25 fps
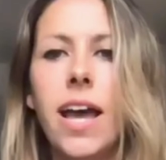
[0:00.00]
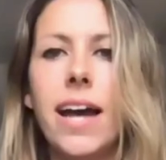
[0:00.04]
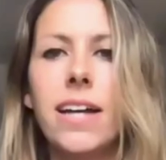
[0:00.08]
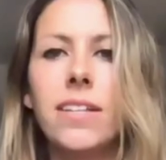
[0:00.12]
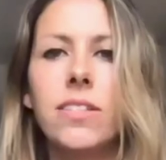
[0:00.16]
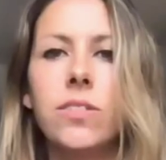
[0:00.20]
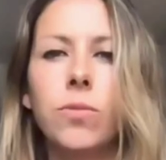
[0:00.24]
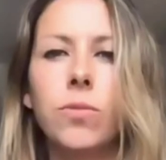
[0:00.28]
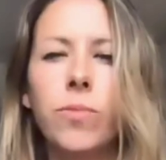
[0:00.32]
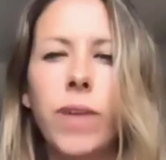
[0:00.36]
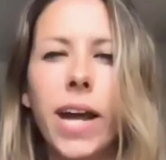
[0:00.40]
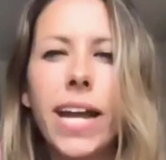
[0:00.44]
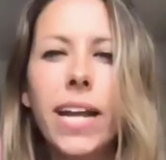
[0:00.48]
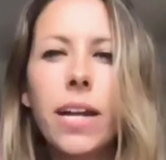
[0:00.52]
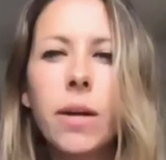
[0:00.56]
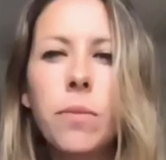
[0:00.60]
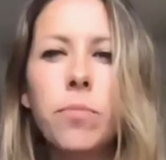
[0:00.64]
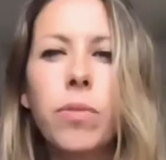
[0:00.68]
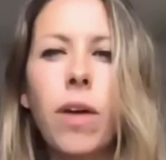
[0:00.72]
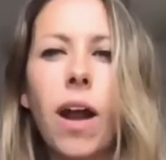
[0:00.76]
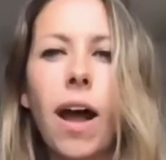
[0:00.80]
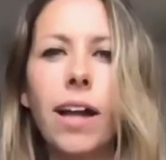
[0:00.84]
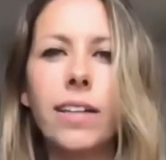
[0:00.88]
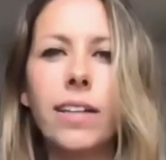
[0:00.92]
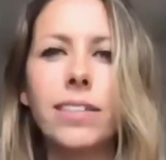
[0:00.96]
as a way to
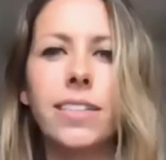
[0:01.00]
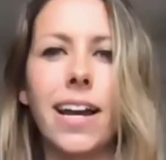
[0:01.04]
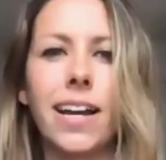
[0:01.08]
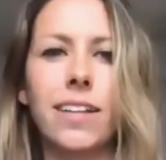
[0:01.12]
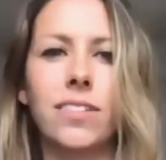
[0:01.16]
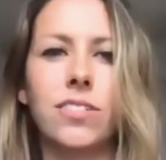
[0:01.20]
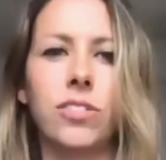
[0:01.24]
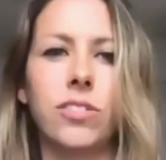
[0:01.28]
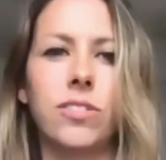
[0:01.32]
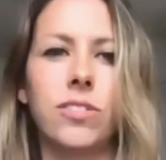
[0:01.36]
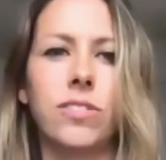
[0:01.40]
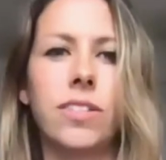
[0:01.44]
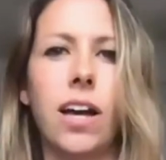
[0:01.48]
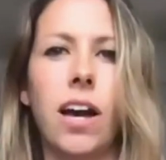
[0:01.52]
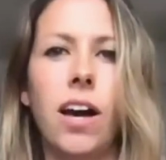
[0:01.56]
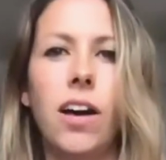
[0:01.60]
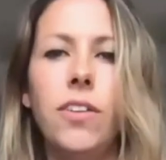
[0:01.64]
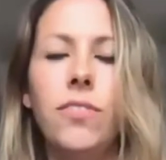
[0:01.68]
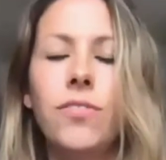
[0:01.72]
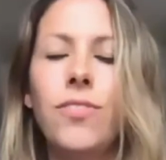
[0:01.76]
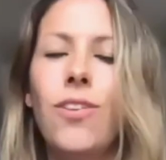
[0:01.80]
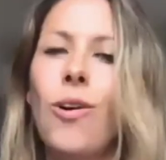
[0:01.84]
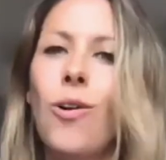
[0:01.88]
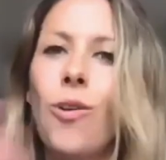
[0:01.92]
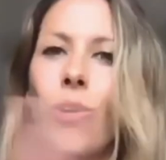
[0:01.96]
broadcast
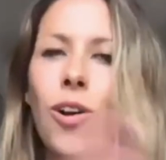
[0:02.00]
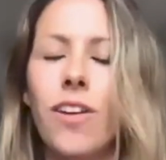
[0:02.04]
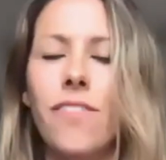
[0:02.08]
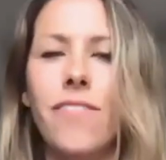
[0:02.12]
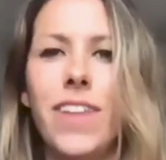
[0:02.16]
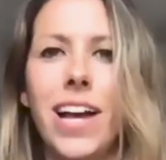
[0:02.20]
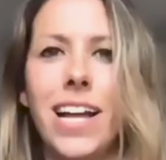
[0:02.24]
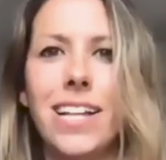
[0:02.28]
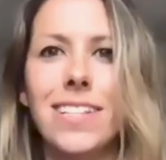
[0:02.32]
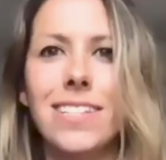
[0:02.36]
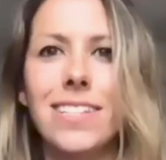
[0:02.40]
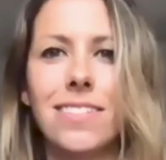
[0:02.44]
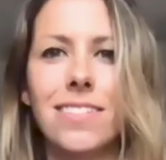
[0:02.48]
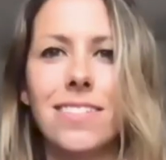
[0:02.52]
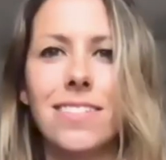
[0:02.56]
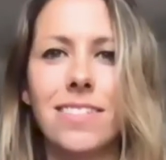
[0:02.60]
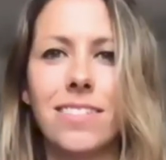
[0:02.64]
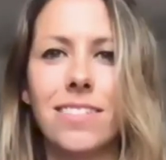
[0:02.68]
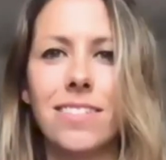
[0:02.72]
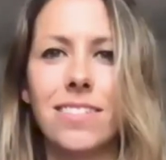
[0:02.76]
yourself or events